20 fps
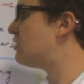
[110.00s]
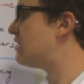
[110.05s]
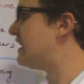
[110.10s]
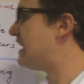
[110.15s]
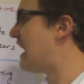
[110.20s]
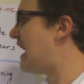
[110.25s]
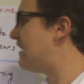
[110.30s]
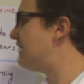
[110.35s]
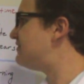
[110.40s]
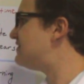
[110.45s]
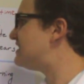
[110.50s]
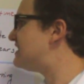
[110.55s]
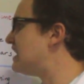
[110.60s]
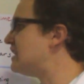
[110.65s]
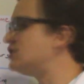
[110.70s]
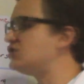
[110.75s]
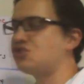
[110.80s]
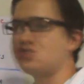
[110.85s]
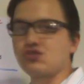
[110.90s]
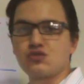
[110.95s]
can have
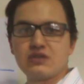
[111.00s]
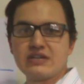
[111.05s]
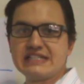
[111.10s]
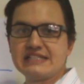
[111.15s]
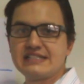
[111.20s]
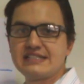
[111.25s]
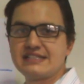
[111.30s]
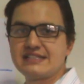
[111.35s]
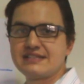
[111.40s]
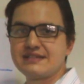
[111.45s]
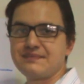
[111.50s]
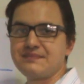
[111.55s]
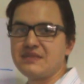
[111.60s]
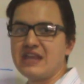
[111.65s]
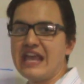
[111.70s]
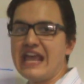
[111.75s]
centuries.